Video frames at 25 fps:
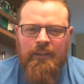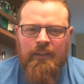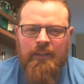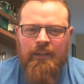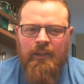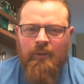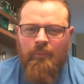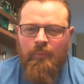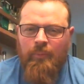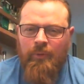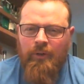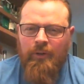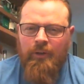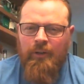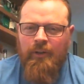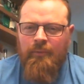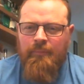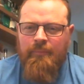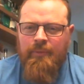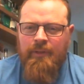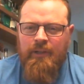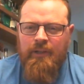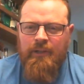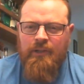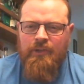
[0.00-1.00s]
Alberta
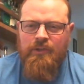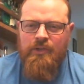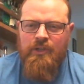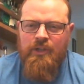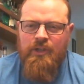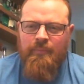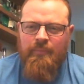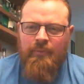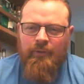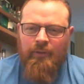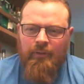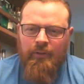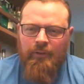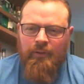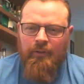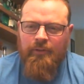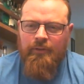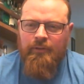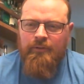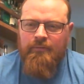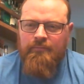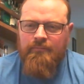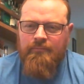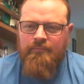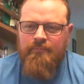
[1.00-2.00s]
being
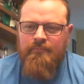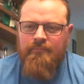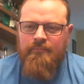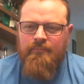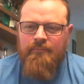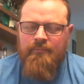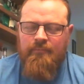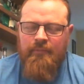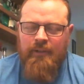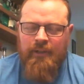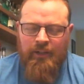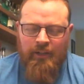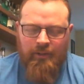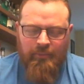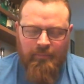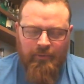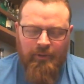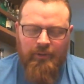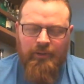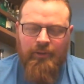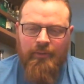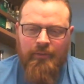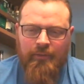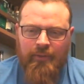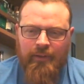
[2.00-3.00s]
cheaper in
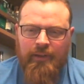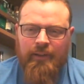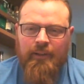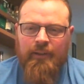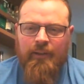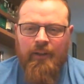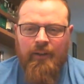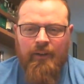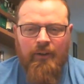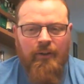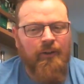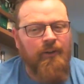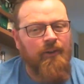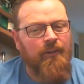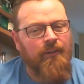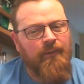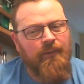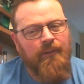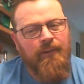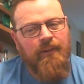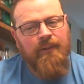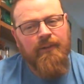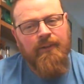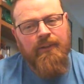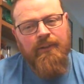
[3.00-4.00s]
Alberta than they are in
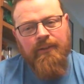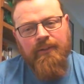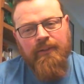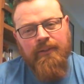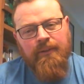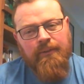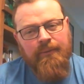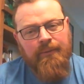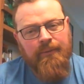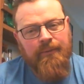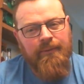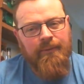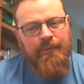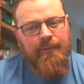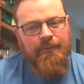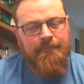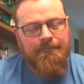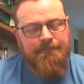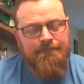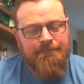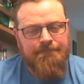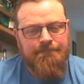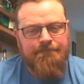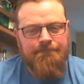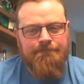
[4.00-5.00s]
Scotland too. So
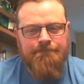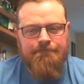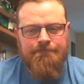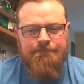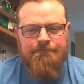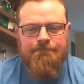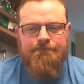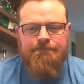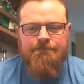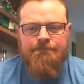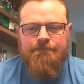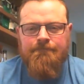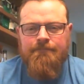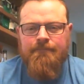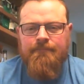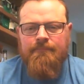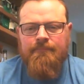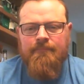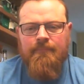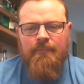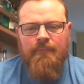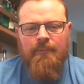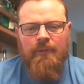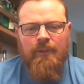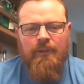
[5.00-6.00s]
I'm
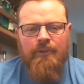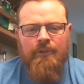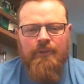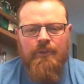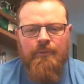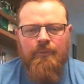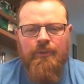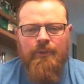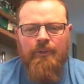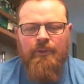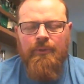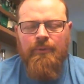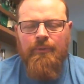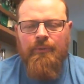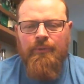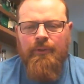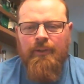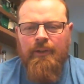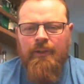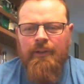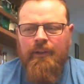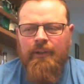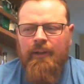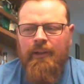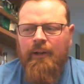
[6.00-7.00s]
not sure what goes
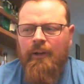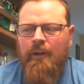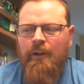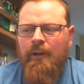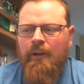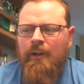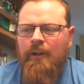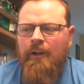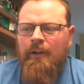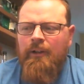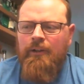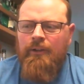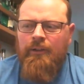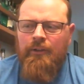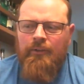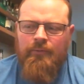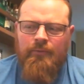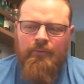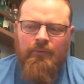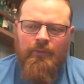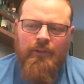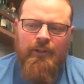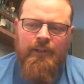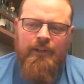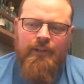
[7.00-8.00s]
on there.
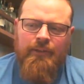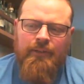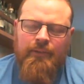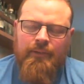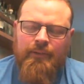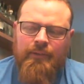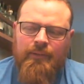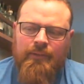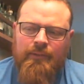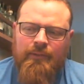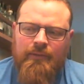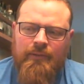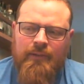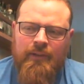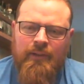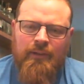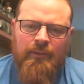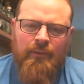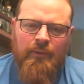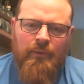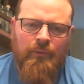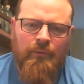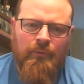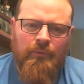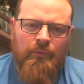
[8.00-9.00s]
Laphroaig
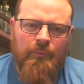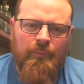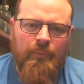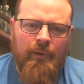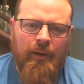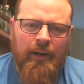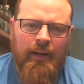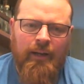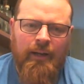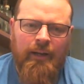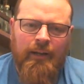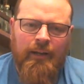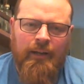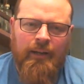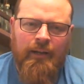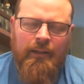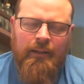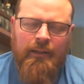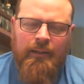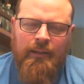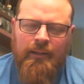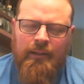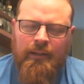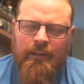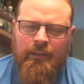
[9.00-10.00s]
is owned by
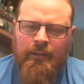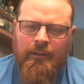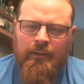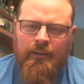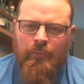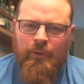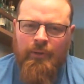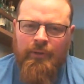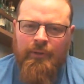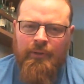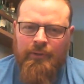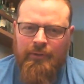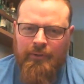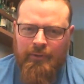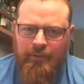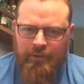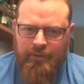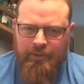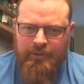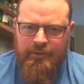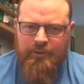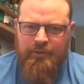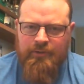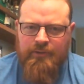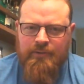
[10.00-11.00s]
one of the
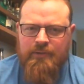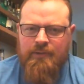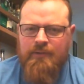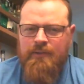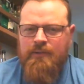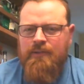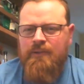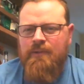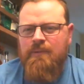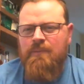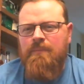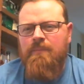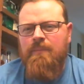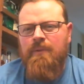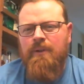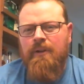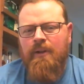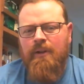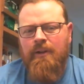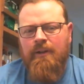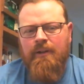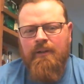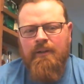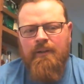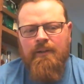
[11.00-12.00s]
largest
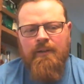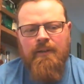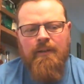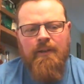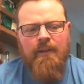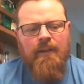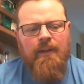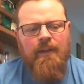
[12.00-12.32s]
spirit